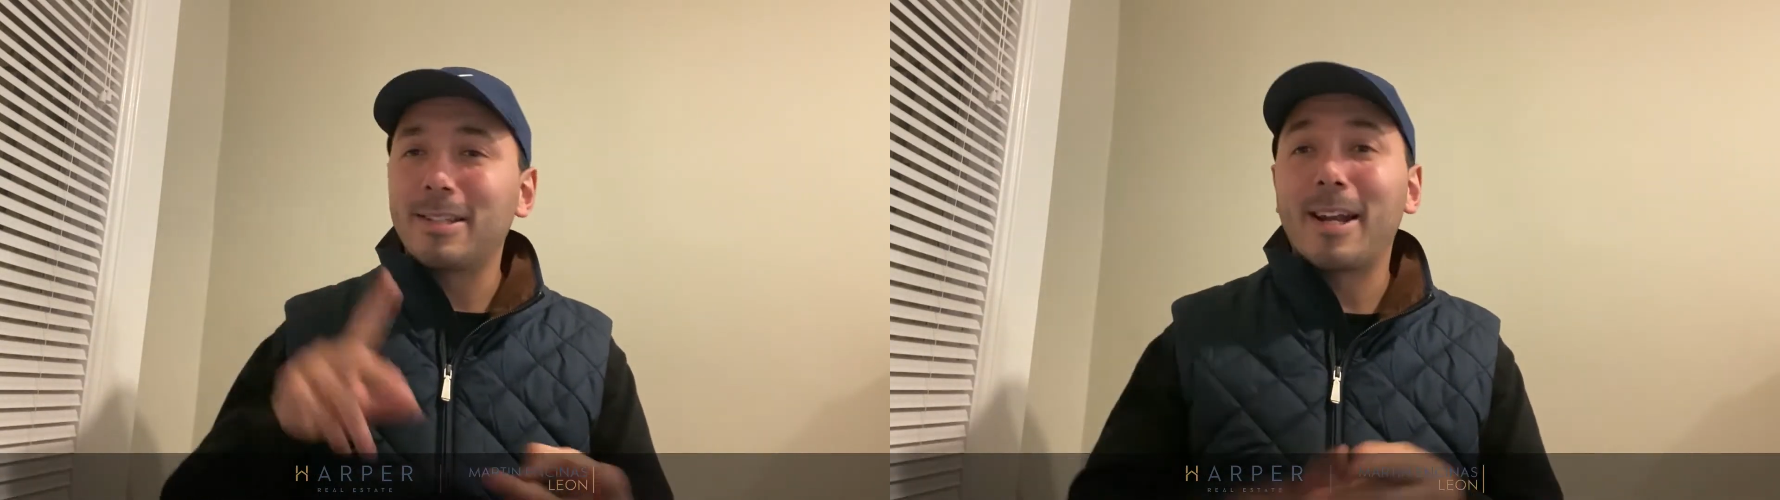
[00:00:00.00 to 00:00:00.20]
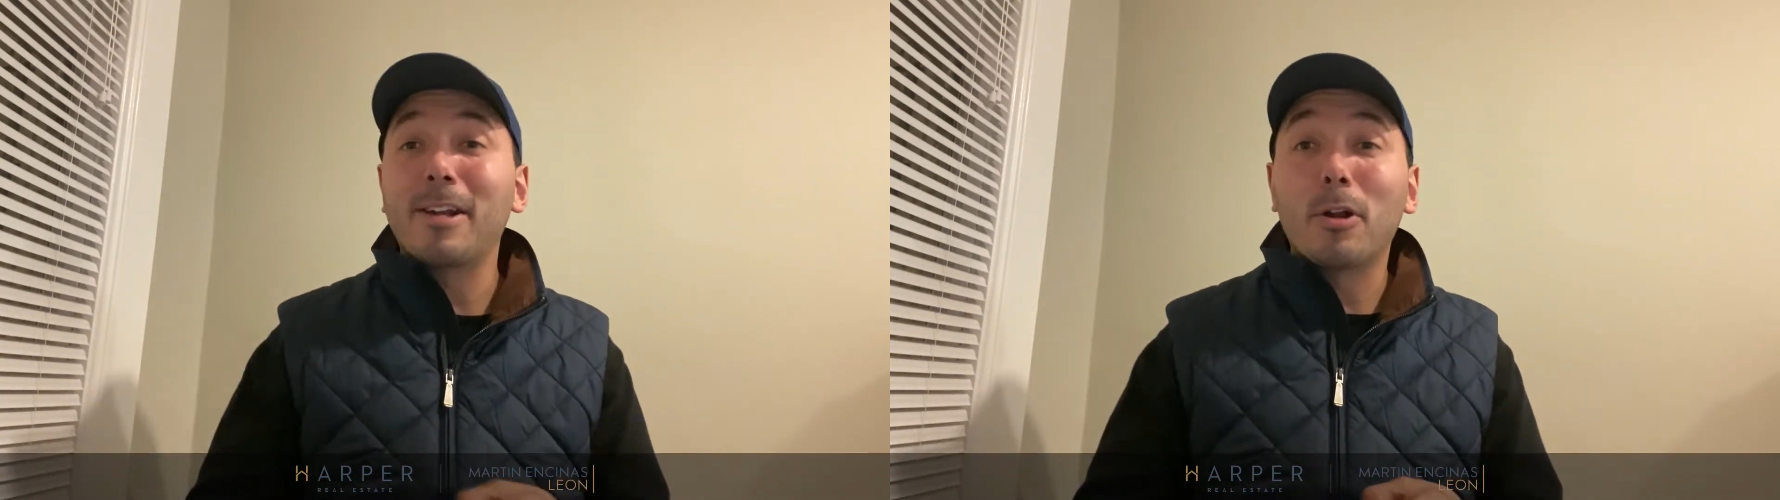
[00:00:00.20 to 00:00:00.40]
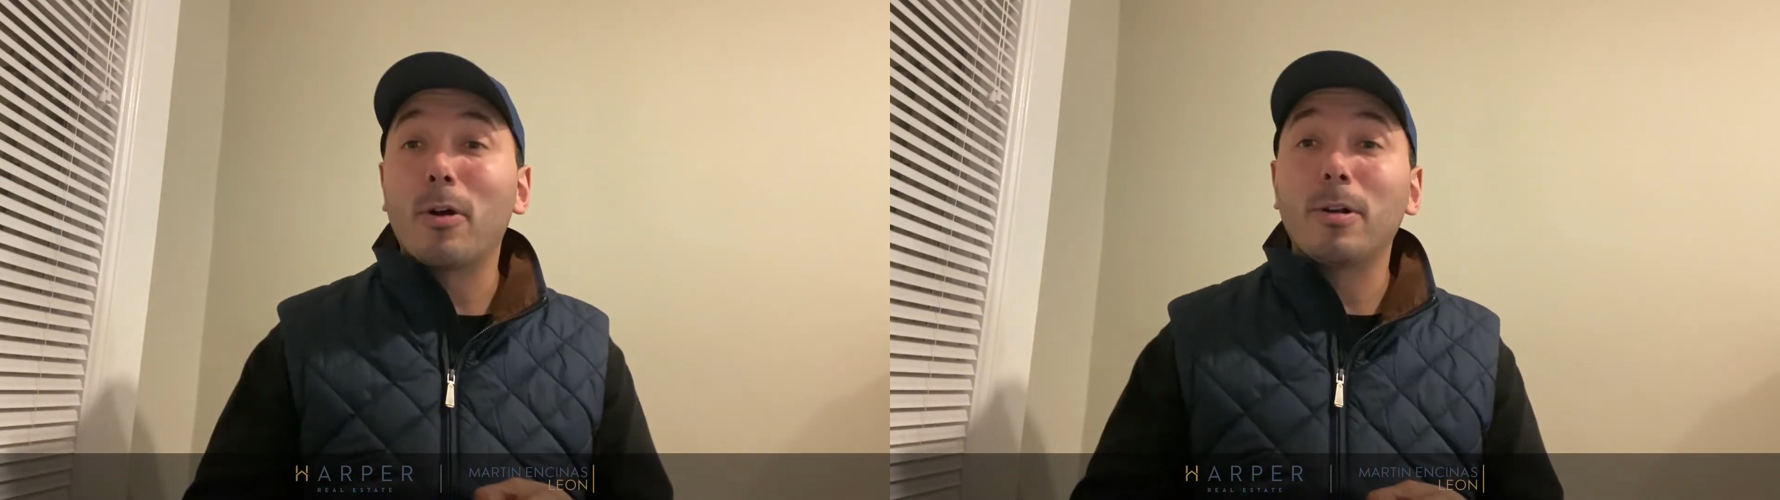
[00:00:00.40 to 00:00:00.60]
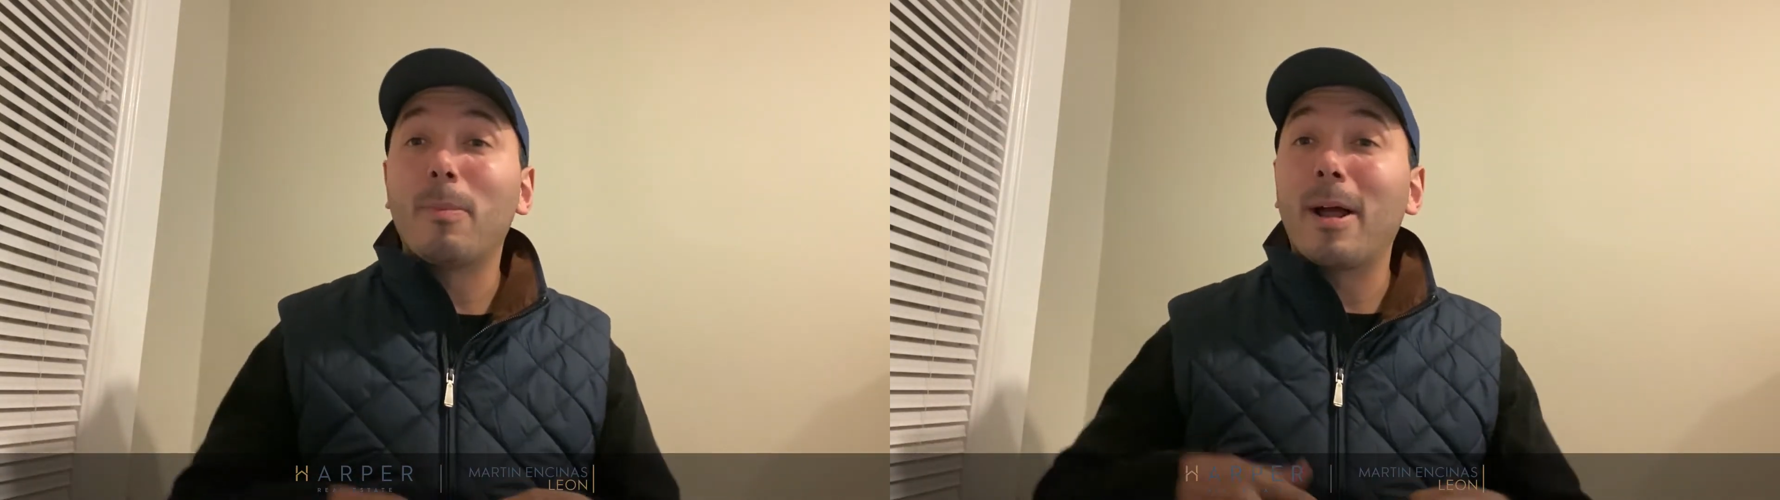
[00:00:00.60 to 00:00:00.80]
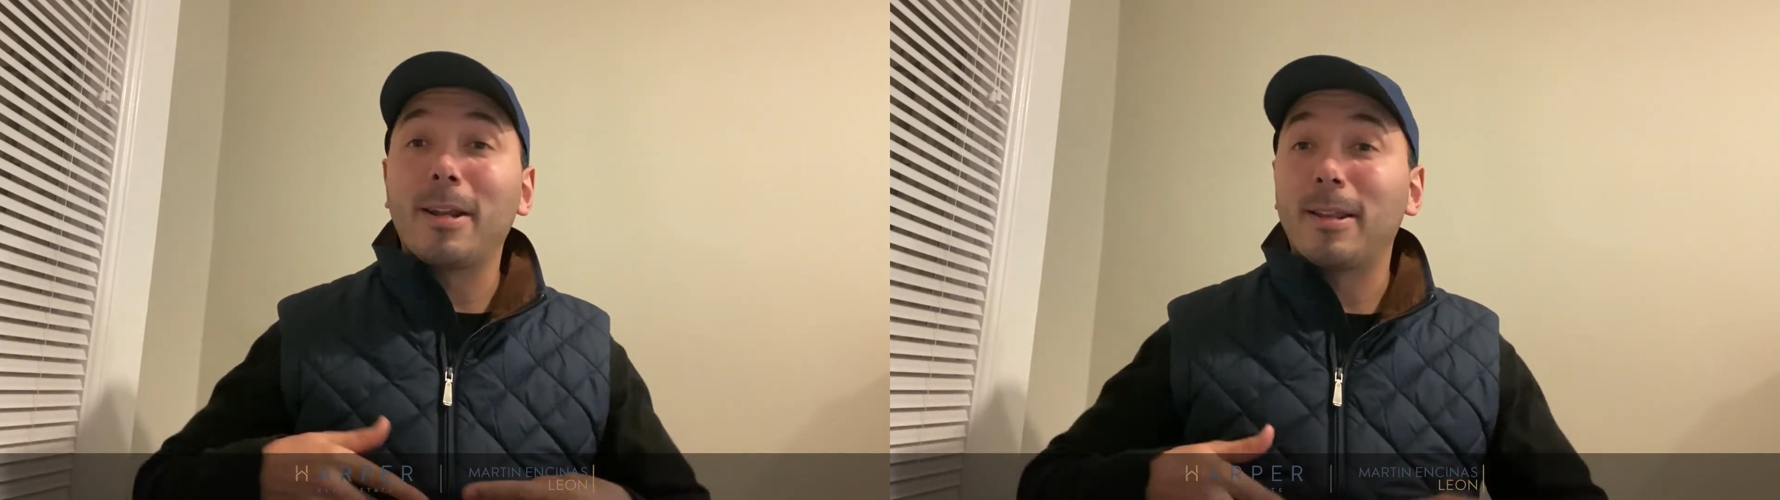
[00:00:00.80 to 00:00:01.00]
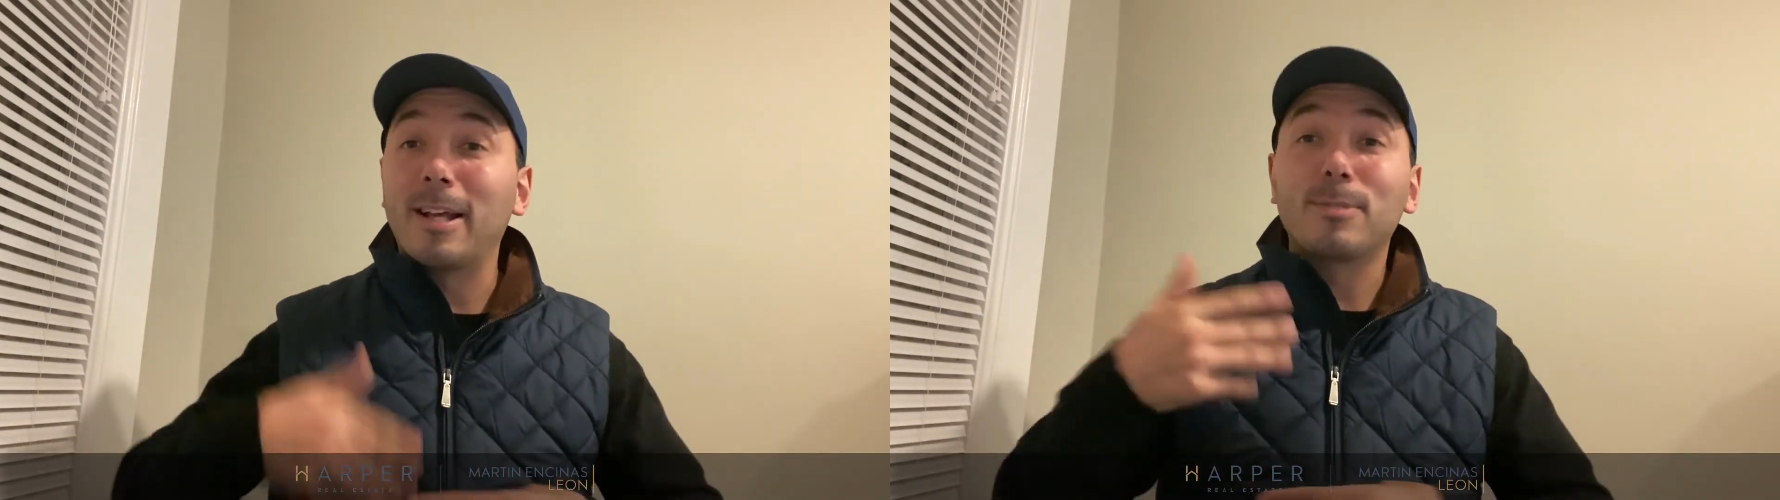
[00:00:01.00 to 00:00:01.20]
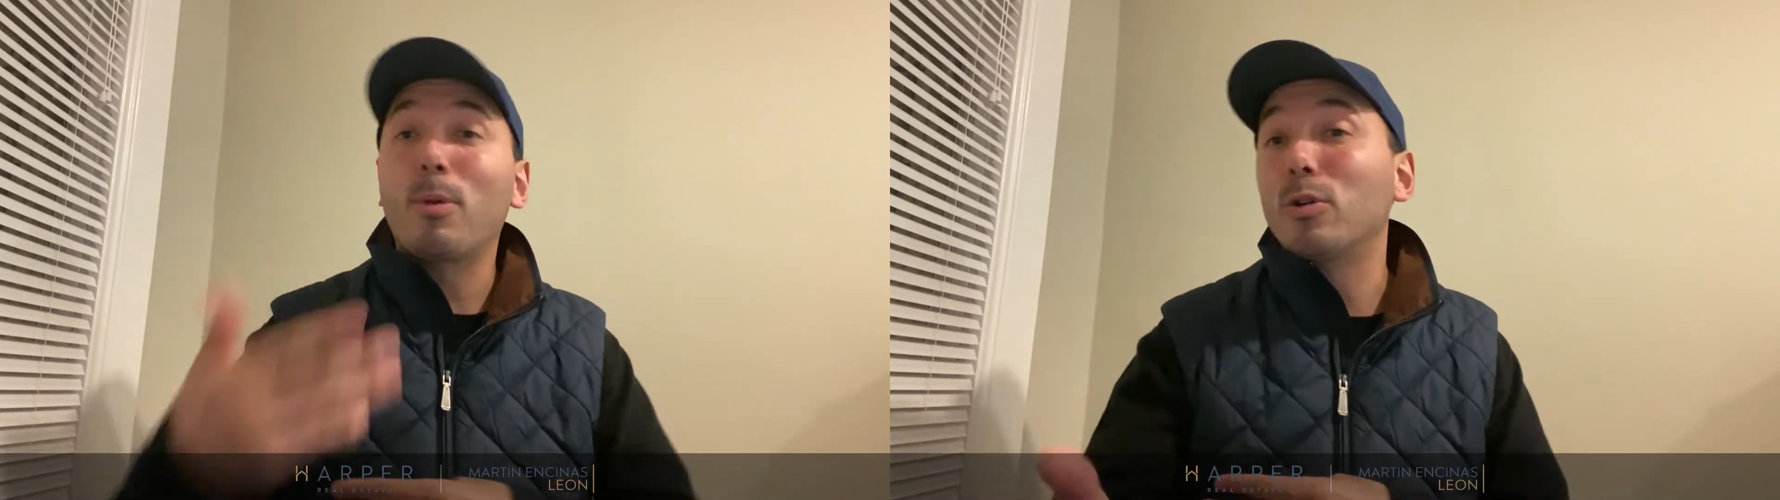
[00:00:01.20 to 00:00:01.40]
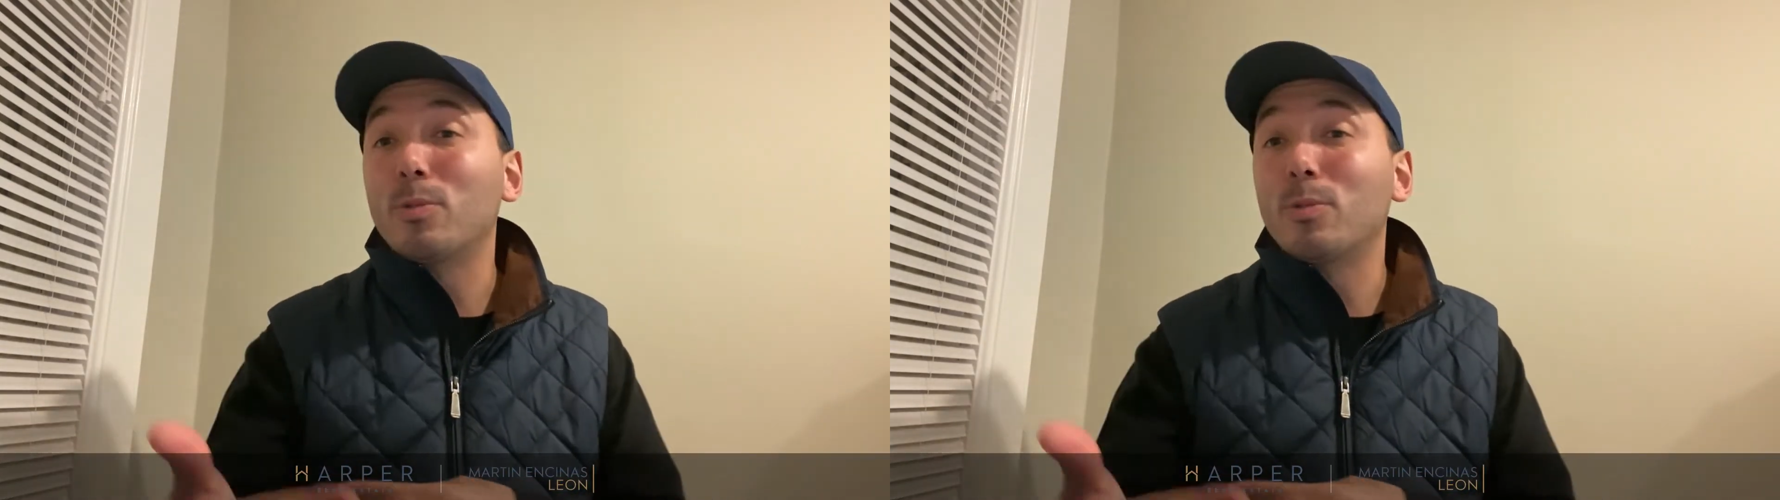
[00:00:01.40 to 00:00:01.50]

they didn't know anybody that spoke